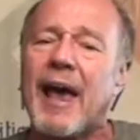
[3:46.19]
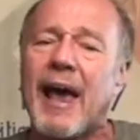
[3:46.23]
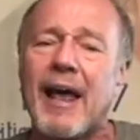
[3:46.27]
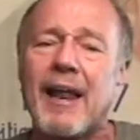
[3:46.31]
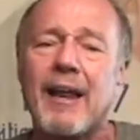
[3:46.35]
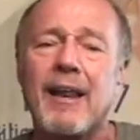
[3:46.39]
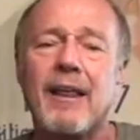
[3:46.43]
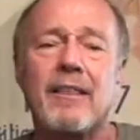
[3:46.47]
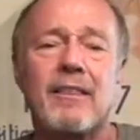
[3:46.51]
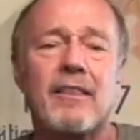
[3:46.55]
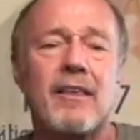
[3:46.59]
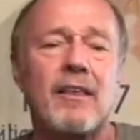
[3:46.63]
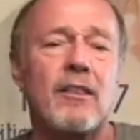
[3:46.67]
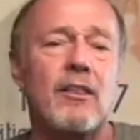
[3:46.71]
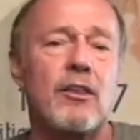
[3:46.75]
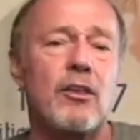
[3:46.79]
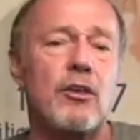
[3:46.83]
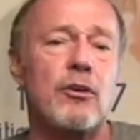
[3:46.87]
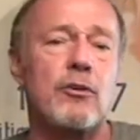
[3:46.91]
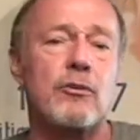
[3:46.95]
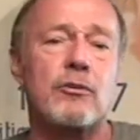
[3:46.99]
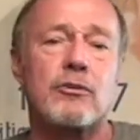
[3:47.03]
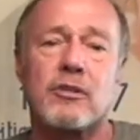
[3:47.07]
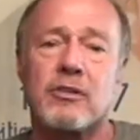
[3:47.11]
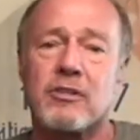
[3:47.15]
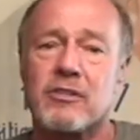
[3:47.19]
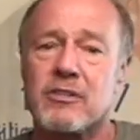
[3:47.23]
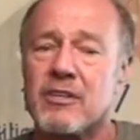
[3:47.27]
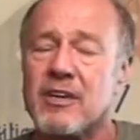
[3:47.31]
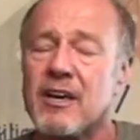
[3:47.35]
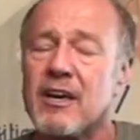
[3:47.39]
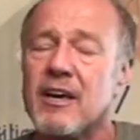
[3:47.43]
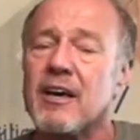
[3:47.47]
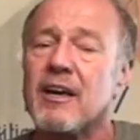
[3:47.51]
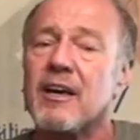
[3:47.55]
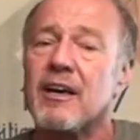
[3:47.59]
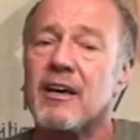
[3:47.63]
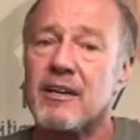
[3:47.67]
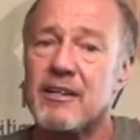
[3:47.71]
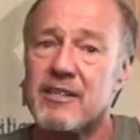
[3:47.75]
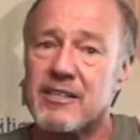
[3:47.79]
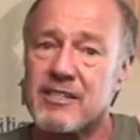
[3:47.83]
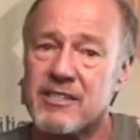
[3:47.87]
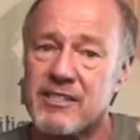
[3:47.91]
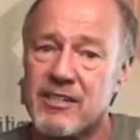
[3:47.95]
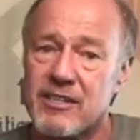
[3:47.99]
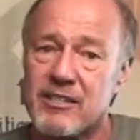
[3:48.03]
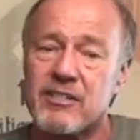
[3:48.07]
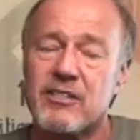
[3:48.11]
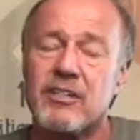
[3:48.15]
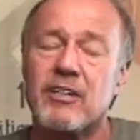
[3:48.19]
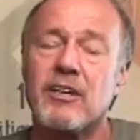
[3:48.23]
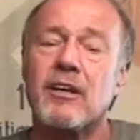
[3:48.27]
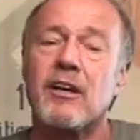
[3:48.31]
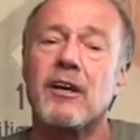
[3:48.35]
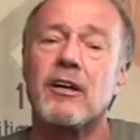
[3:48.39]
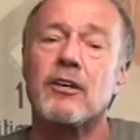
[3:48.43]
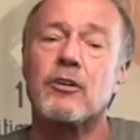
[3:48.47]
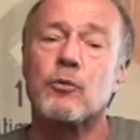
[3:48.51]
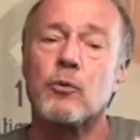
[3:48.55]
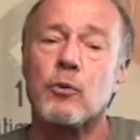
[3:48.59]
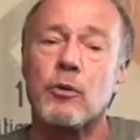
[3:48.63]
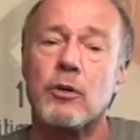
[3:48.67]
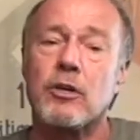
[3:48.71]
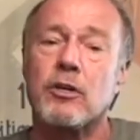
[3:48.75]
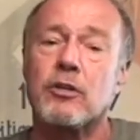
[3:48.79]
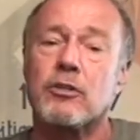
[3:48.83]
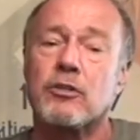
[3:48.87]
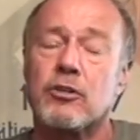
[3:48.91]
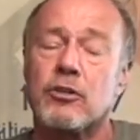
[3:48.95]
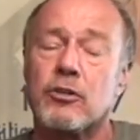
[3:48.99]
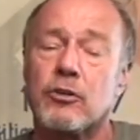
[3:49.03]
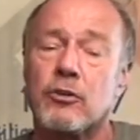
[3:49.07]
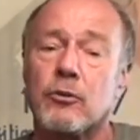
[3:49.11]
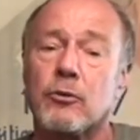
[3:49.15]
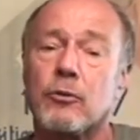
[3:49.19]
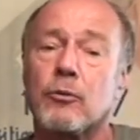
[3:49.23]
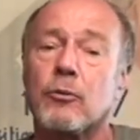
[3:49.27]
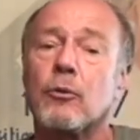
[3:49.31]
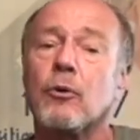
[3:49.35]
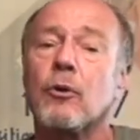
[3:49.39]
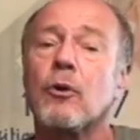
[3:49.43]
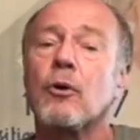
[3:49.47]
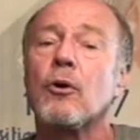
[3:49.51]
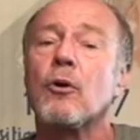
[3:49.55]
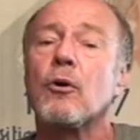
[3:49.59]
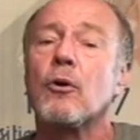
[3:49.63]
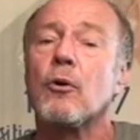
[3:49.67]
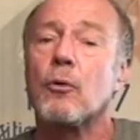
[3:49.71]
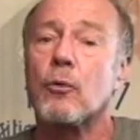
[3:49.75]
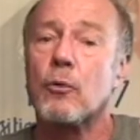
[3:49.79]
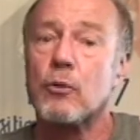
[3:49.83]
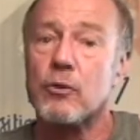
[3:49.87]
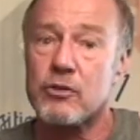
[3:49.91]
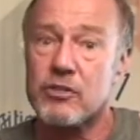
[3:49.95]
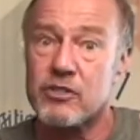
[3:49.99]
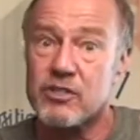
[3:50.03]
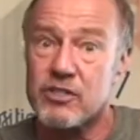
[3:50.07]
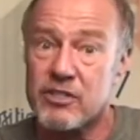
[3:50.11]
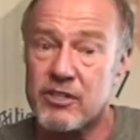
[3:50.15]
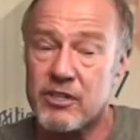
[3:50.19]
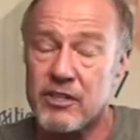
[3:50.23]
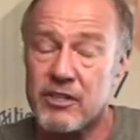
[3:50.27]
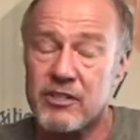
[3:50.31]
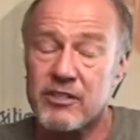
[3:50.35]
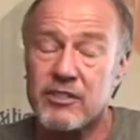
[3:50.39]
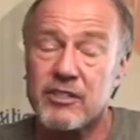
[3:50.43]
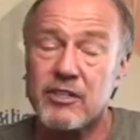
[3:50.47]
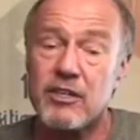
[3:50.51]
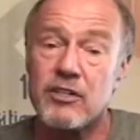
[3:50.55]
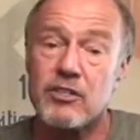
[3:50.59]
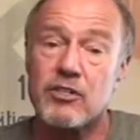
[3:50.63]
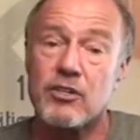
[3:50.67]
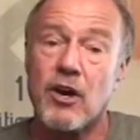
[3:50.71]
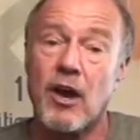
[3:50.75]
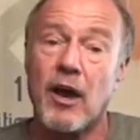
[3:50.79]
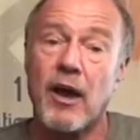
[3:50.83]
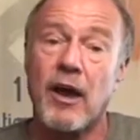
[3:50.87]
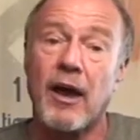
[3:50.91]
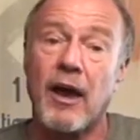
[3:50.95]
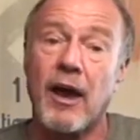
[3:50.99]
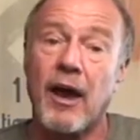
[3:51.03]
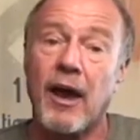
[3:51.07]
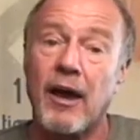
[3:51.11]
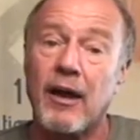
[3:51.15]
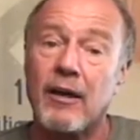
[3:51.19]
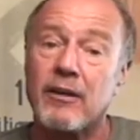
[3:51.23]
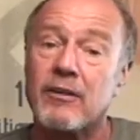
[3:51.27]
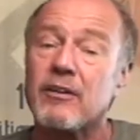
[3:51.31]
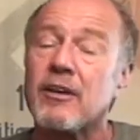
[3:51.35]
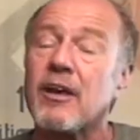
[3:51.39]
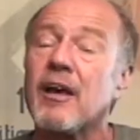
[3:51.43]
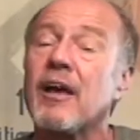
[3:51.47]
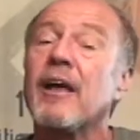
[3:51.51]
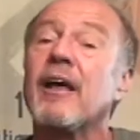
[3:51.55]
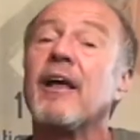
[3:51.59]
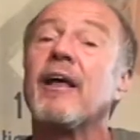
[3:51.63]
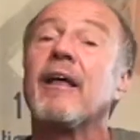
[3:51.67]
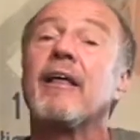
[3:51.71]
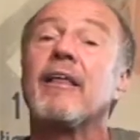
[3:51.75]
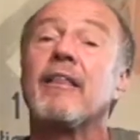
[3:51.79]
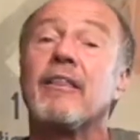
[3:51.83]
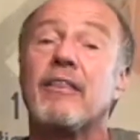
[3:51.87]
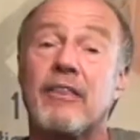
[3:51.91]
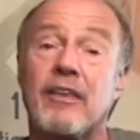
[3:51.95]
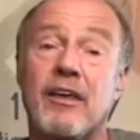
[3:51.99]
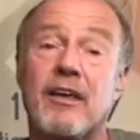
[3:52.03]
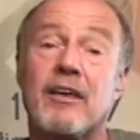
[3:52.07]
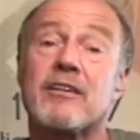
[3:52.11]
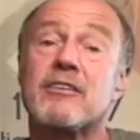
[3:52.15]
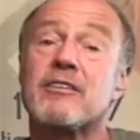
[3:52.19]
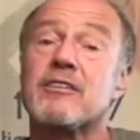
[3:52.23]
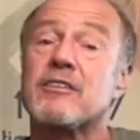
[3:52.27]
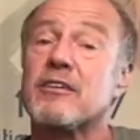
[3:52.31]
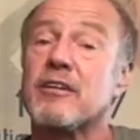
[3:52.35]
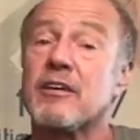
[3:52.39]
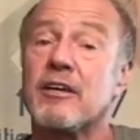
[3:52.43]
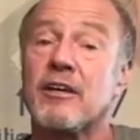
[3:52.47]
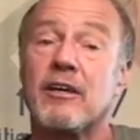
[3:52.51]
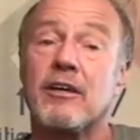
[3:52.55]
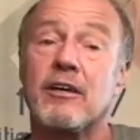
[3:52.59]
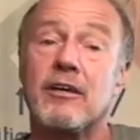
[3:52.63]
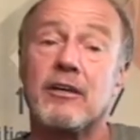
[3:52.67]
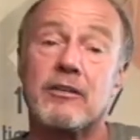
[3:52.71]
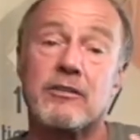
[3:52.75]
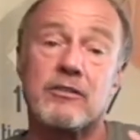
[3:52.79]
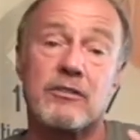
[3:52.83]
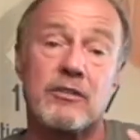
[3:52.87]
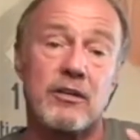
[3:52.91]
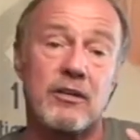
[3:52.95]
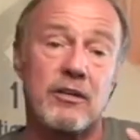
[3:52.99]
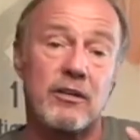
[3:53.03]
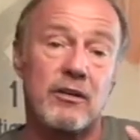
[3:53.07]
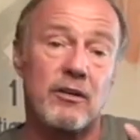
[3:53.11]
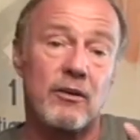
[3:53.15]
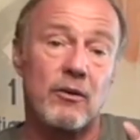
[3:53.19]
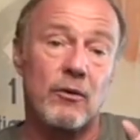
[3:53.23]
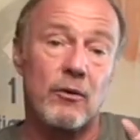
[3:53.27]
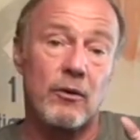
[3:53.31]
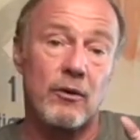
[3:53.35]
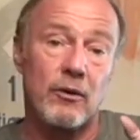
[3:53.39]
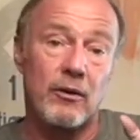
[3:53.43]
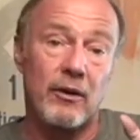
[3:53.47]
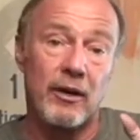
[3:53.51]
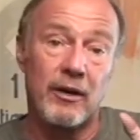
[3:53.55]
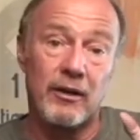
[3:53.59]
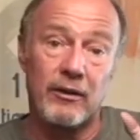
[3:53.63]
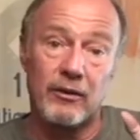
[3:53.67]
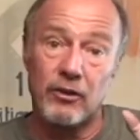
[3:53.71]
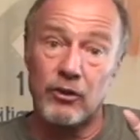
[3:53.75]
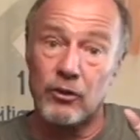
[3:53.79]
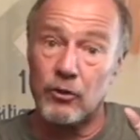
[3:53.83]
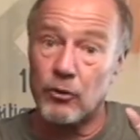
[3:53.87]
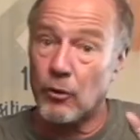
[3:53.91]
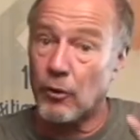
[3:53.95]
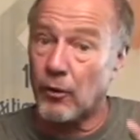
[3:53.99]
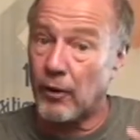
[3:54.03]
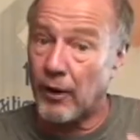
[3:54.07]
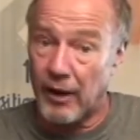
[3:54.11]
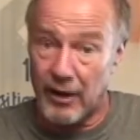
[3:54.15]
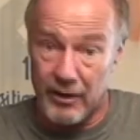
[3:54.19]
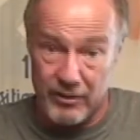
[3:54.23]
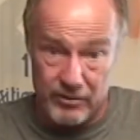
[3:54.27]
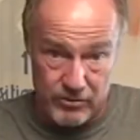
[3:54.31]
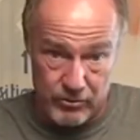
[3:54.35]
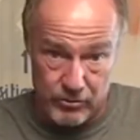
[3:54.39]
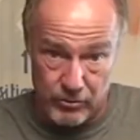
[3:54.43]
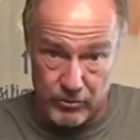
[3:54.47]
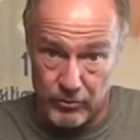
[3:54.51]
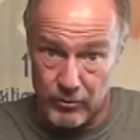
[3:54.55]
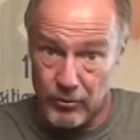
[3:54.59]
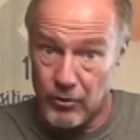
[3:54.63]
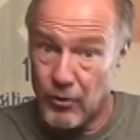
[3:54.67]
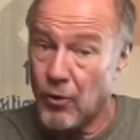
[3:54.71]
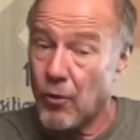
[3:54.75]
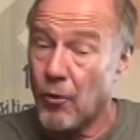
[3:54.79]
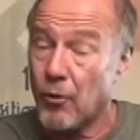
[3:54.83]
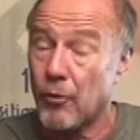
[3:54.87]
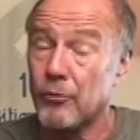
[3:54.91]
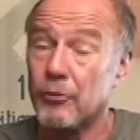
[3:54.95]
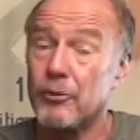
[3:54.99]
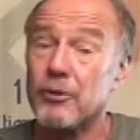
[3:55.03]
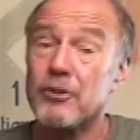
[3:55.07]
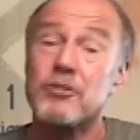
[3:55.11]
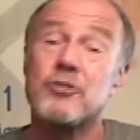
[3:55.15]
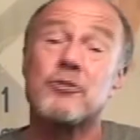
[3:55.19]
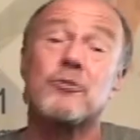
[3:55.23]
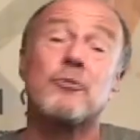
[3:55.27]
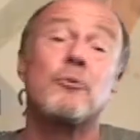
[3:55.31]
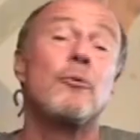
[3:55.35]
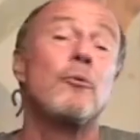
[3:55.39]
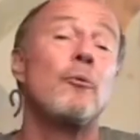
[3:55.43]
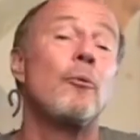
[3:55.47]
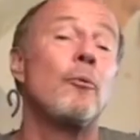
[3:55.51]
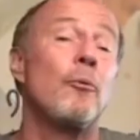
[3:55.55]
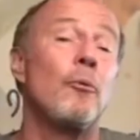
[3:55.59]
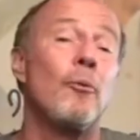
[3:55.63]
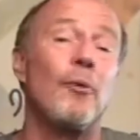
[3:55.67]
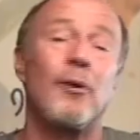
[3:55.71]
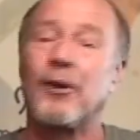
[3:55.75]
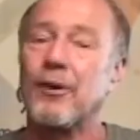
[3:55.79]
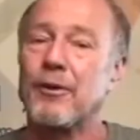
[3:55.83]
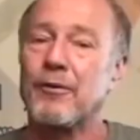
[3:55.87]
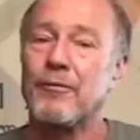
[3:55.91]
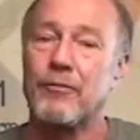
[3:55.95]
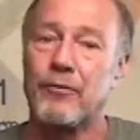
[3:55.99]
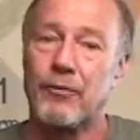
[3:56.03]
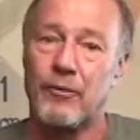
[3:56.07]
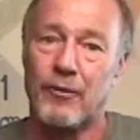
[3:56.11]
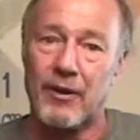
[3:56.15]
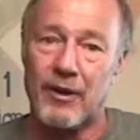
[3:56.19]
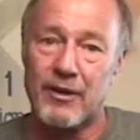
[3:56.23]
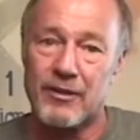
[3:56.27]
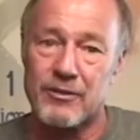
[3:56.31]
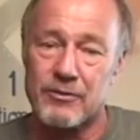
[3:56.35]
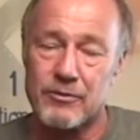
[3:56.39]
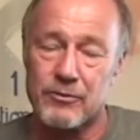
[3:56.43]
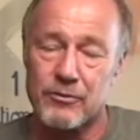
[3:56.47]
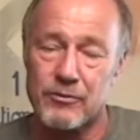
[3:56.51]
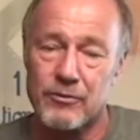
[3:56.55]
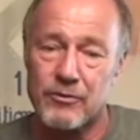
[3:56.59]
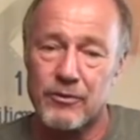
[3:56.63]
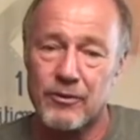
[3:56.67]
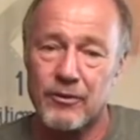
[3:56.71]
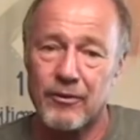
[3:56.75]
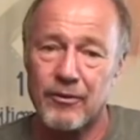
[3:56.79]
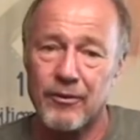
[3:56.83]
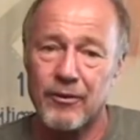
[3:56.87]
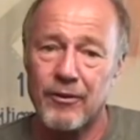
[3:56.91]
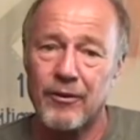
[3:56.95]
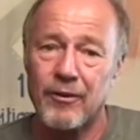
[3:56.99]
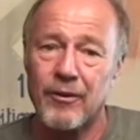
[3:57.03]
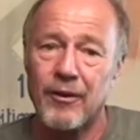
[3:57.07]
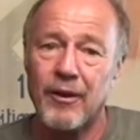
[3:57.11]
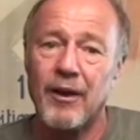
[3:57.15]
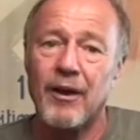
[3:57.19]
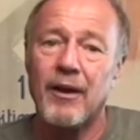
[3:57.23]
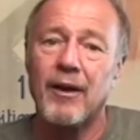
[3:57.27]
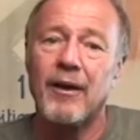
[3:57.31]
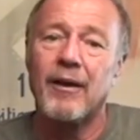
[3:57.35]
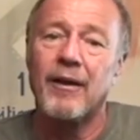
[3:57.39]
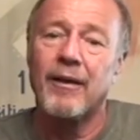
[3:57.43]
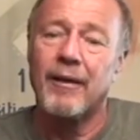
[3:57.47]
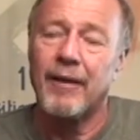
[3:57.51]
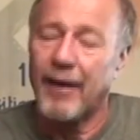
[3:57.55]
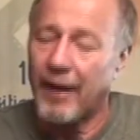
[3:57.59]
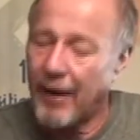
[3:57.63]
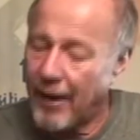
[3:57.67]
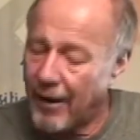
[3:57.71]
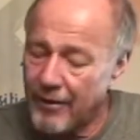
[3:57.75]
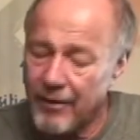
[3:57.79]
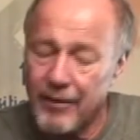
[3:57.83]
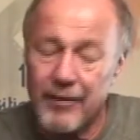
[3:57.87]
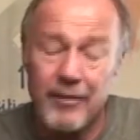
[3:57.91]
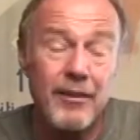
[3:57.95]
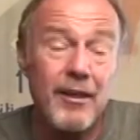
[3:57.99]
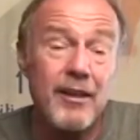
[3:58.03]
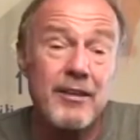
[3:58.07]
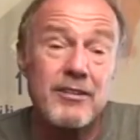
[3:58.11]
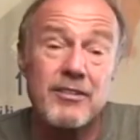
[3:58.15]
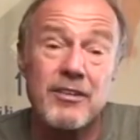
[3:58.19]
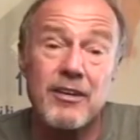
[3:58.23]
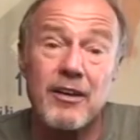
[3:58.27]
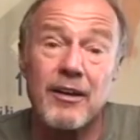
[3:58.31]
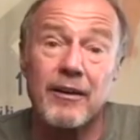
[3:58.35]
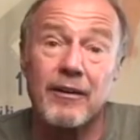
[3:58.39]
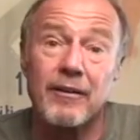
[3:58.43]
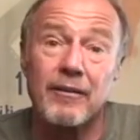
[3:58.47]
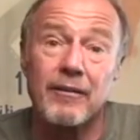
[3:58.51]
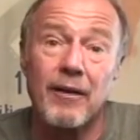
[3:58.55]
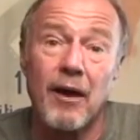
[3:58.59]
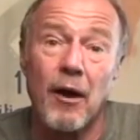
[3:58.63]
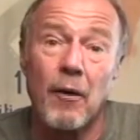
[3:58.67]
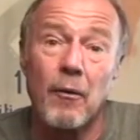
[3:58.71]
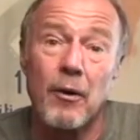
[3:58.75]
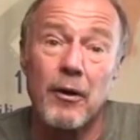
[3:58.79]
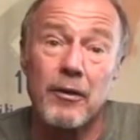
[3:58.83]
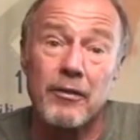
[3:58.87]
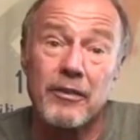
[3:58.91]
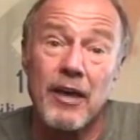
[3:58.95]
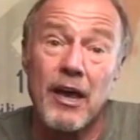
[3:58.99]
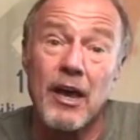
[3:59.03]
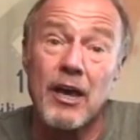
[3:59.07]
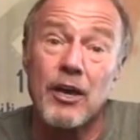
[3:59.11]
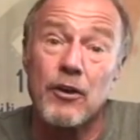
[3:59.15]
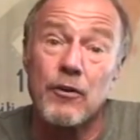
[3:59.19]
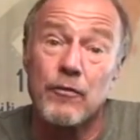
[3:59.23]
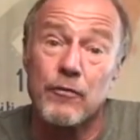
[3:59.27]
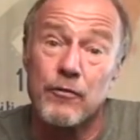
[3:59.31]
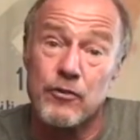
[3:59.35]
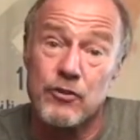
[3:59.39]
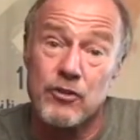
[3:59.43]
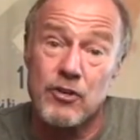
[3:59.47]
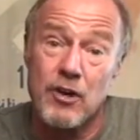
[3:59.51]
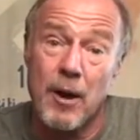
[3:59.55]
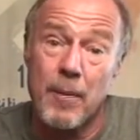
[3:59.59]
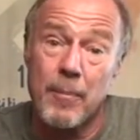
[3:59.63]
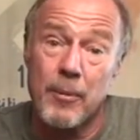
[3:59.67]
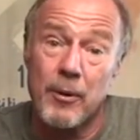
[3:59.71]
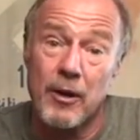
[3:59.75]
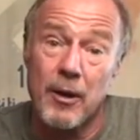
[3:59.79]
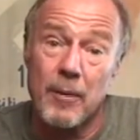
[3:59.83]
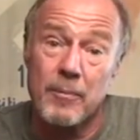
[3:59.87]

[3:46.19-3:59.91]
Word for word: anything that uses a 6922 or 6DJ8, this is your answer, or at least one of your answers. I think that's it. I want to thank you for shopping